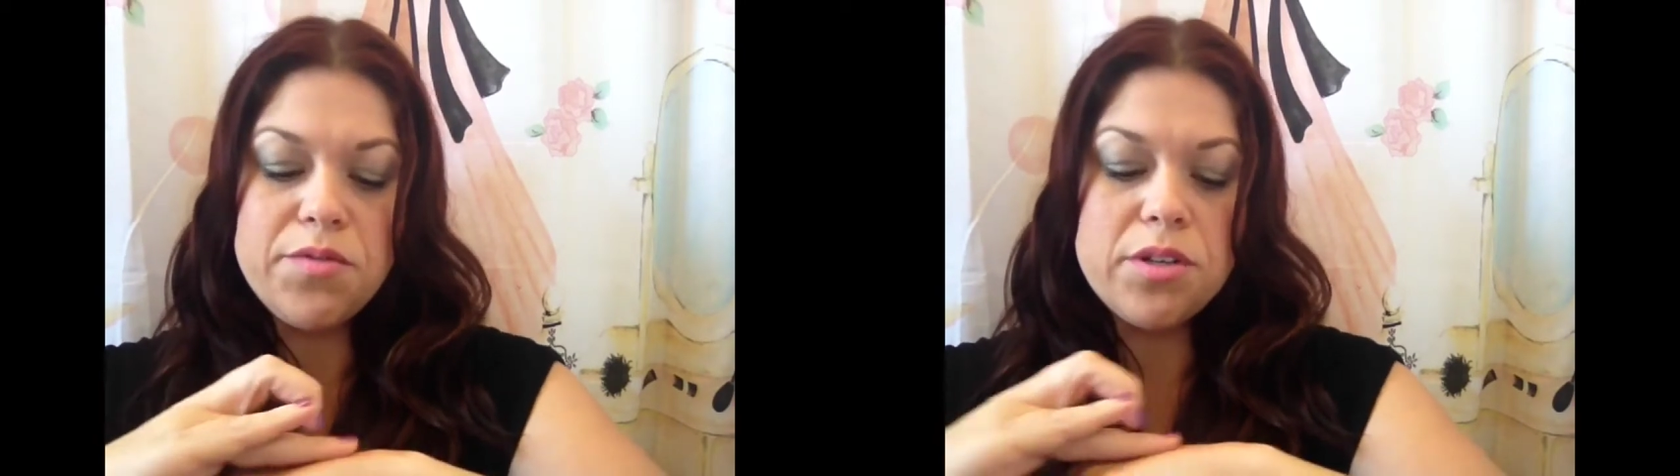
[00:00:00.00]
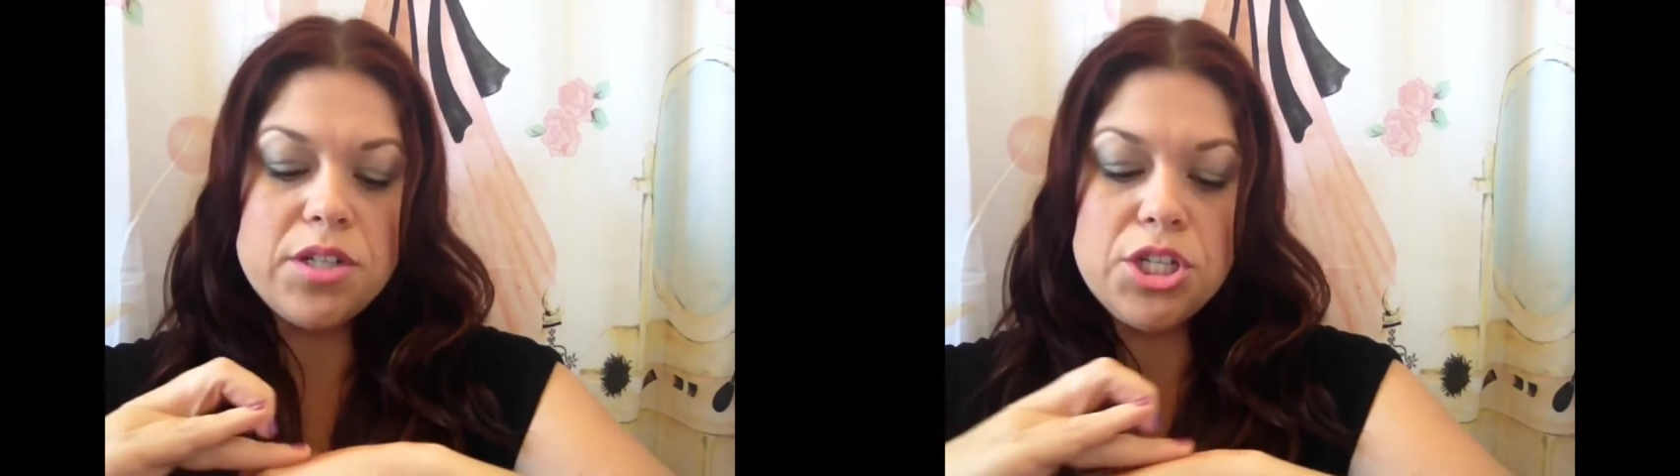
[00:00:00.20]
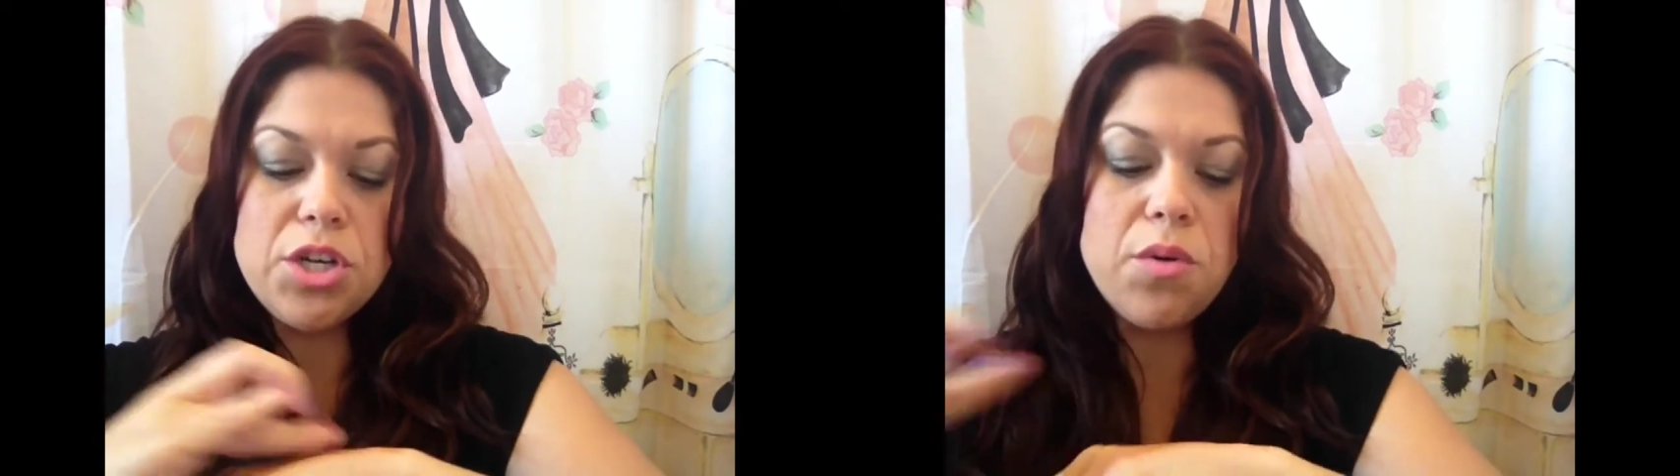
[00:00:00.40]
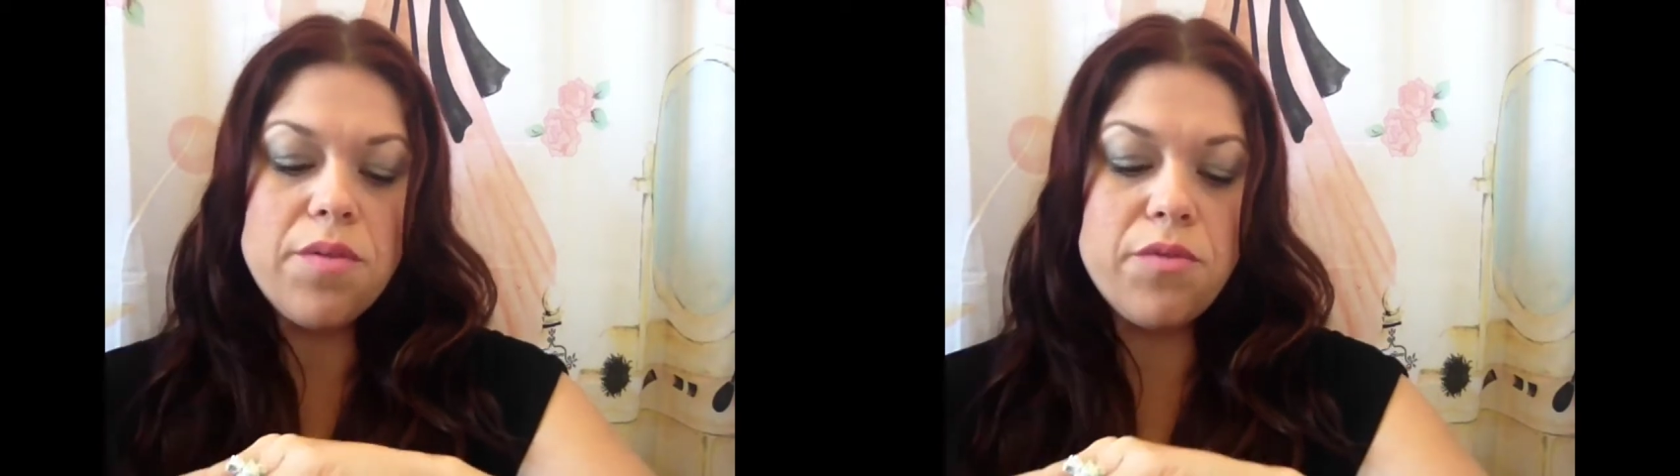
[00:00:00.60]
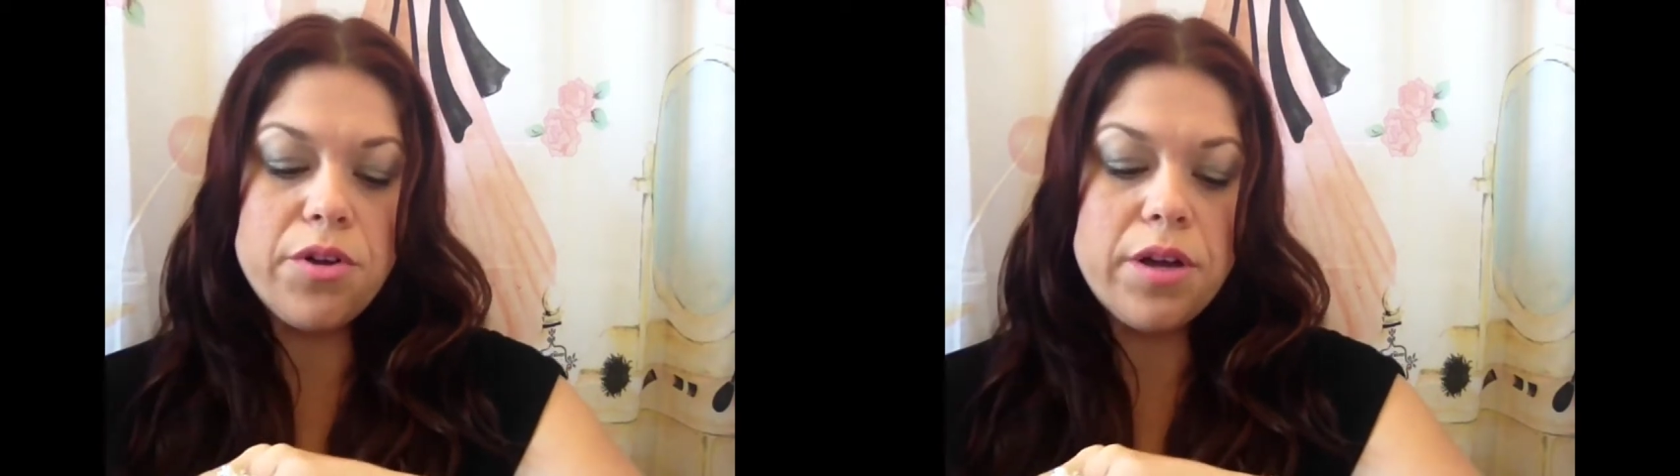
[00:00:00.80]
for it to show
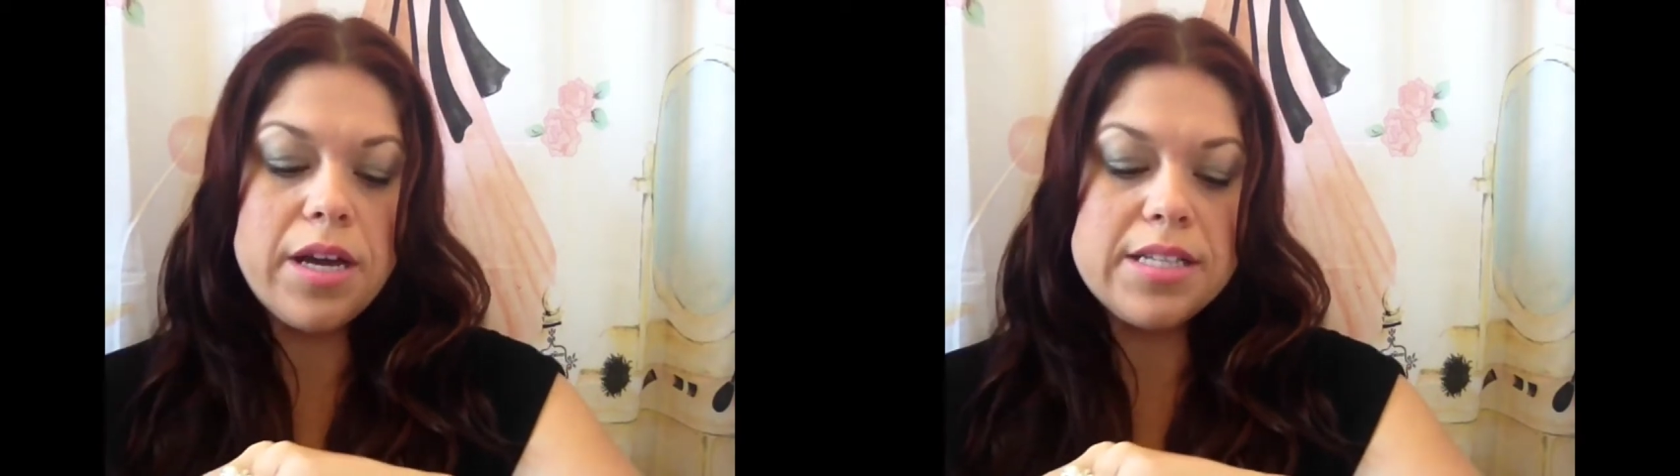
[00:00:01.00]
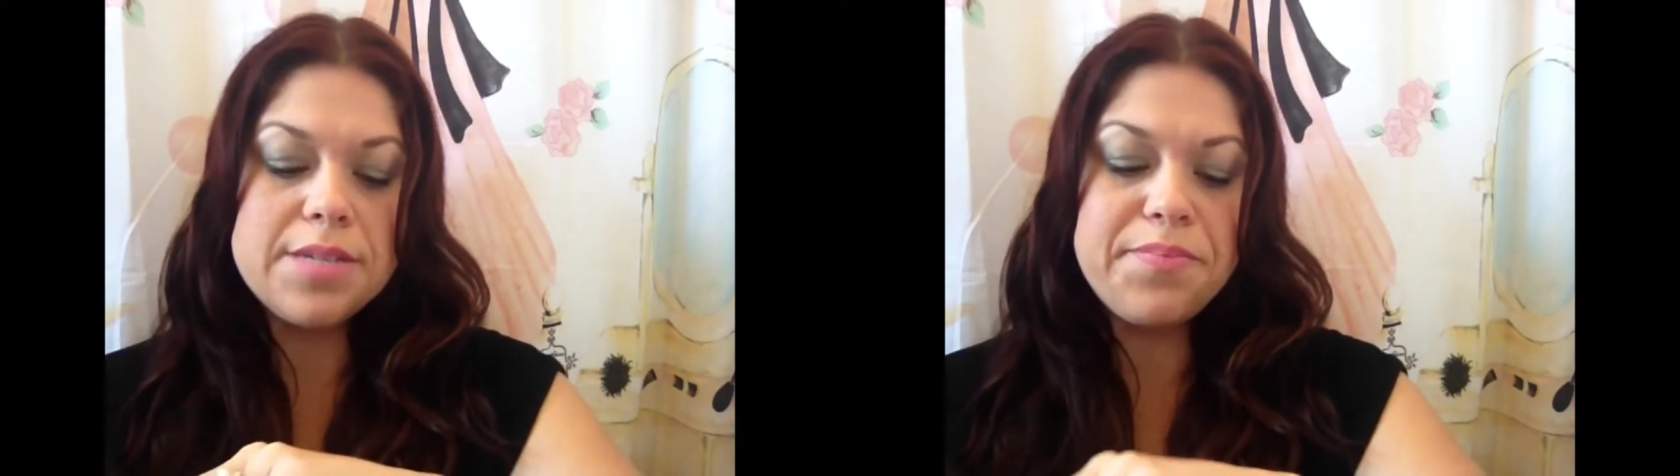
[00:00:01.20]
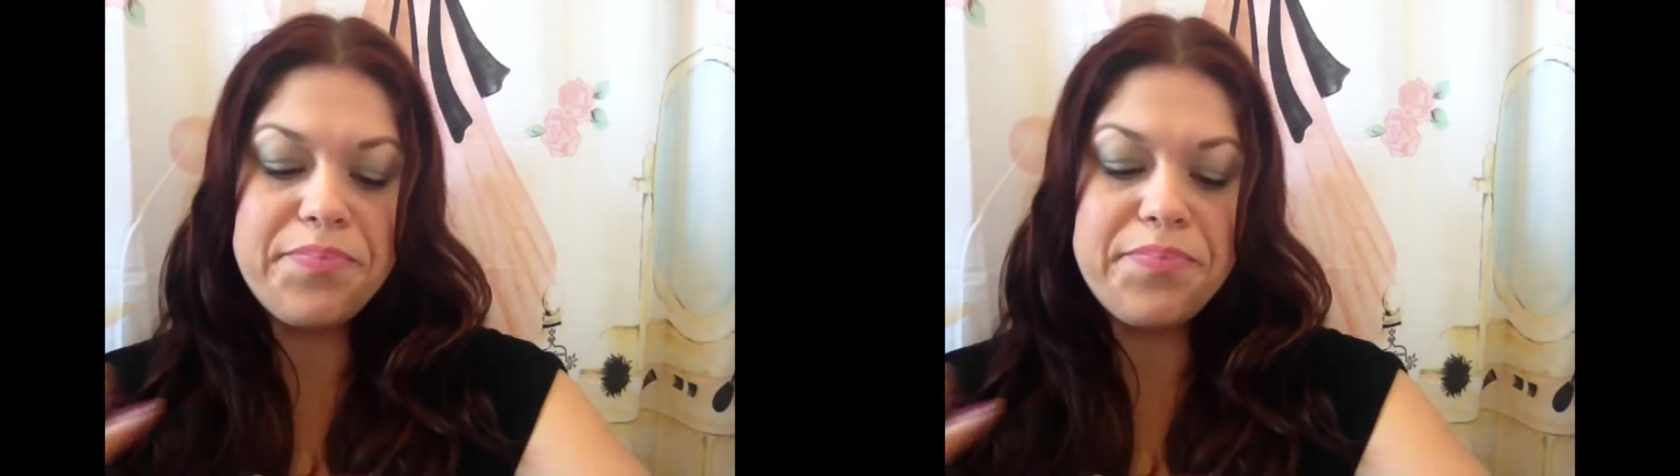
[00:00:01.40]
up for you guys.